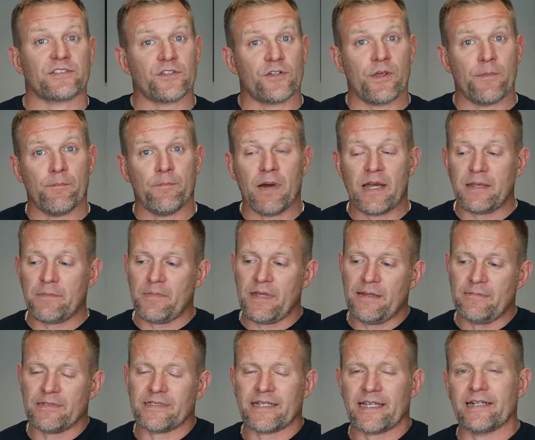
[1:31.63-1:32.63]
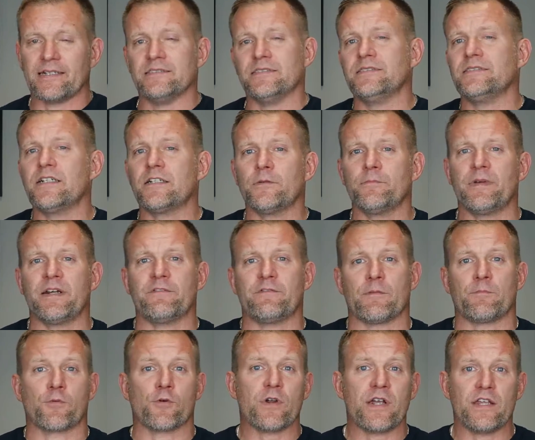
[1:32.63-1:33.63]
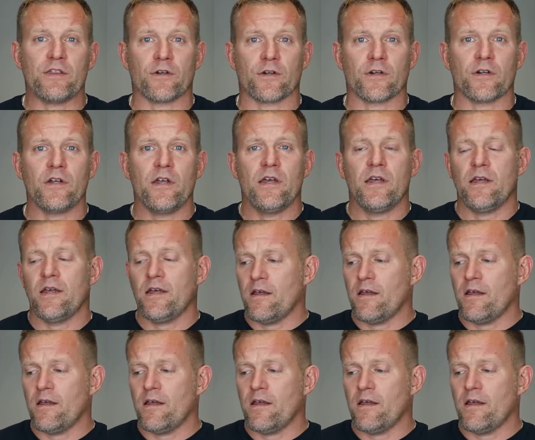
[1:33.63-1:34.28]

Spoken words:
So you might be able to get a little bit of a breather